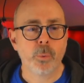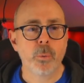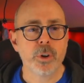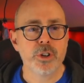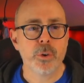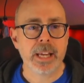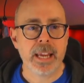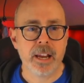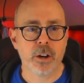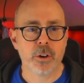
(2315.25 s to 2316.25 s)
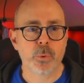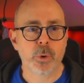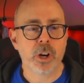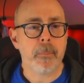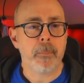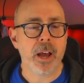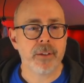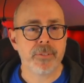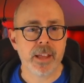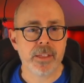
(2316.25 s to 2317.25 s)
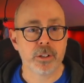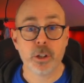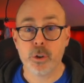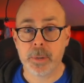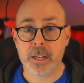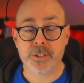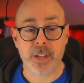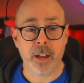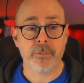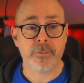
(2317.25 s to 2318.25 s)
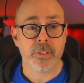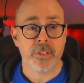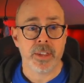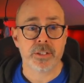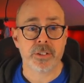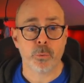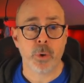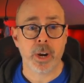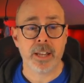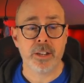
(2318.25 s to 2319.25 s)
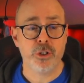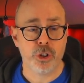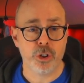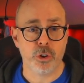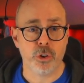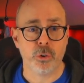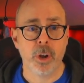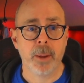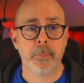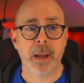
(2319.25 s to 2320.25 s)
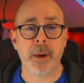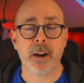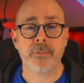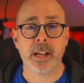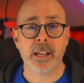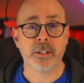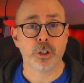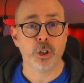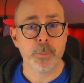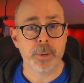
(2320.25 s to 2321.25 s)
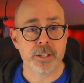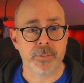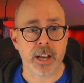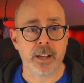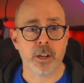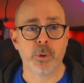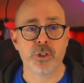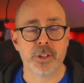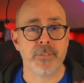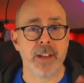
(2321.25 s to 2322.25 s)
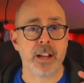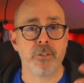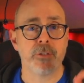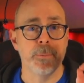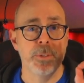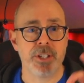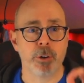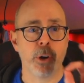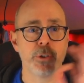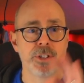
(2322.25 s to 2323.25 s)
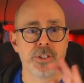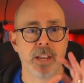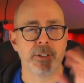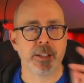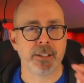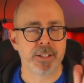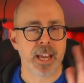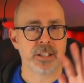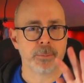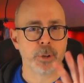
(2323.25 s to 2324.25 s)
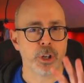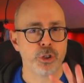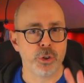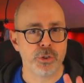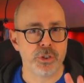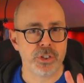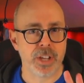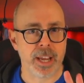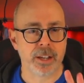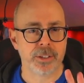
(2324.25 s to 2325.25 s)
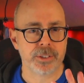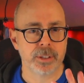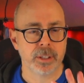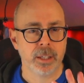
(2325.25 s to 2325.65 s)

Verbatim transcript: what we're doing here is we're going to modify the luminance of this red 2 by modifying the luminance value, which is a value from 0 to 7. In this case, I'm going to choose 6,